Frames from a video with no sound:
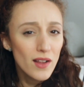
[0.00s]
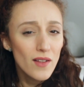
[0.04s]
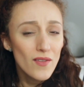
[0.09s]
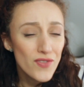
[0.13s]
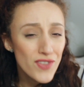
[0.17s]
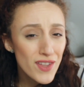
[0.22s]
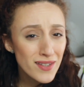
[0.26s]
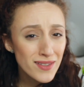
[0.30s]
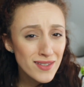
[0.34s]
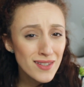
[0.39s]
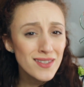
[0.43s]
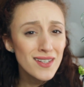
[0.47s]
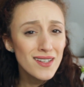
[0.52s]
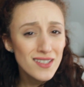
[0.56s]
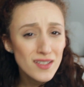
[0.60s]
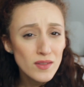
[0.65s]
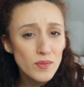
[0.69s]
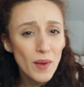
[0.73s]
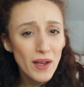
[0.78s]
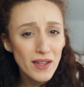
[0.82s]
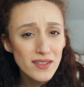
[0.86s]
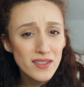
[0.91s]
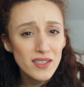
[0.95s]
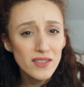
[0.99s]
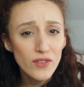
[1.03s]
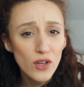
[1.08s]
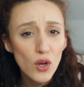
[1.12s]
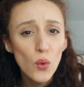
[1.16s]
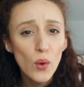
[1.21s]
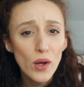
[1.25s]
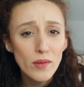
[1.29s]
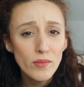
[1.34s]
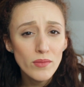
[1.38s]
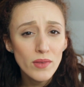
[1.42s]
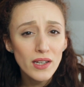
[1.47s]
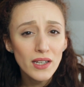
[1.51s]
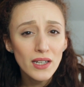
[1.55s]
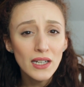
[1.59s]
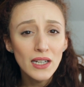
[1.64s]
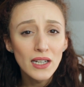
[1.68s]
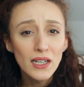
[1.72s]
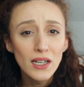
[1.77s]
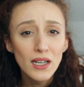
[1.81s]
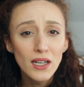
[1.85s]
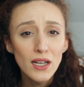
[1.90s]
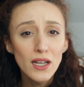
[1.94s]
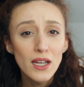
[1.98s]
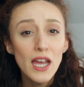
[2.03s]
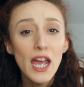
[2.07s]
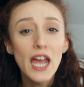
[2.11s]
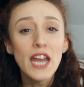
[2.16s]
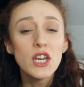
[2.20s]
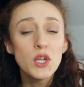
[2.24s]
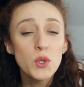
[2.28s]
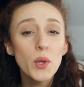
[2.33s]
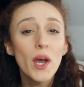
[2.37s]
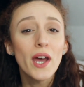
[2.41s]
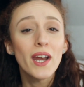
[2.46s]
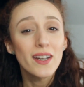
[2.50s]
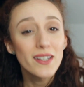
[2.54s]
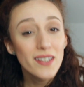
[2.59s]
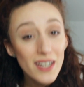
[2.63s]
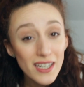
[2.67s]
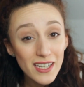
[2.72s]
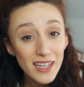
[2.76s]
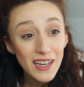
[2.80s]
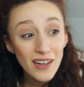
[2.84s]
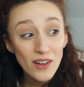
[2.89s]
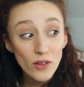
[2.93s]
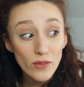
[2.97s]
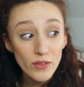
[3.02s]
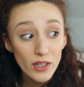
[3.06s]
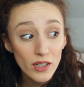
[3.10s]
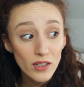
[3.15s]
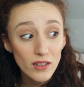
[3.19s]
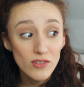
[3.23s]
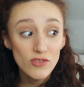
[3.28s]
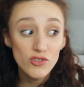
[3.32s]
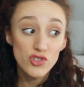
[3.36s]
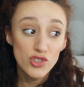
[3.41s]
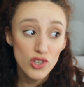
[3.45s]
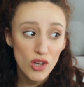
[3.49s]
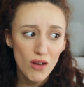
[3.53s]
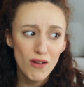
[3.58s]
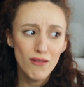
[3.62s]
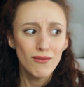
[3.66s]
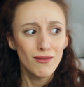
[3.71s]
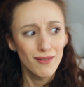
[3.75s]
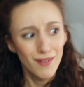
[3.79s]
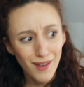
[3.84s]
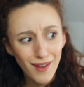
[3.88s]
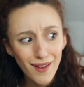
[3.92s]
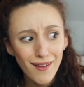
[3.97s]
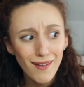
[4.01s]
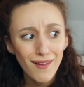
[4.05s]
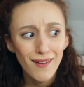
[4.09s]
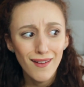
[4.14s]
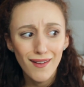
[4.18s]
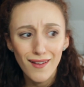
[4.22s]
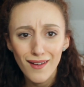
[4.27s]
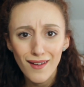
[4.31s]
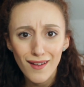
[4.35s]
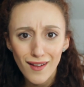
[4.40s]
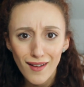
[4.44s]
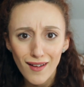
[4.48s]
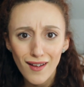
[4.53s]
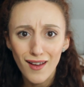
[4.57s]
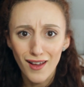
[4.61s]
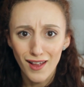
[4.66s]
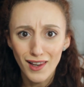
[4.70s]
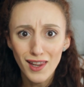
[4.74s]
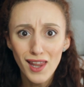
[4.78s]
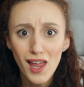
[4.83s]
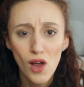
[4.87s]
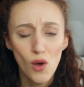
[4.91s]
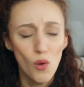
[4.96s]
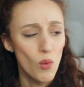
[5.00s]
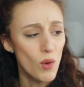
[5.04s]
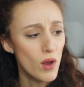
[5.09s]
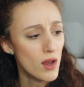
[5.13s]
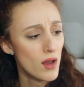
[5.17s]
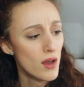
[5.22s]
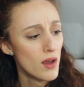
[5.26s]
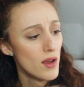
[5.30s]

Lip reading: this is expensive equipment and you got to take care of it. So, hello.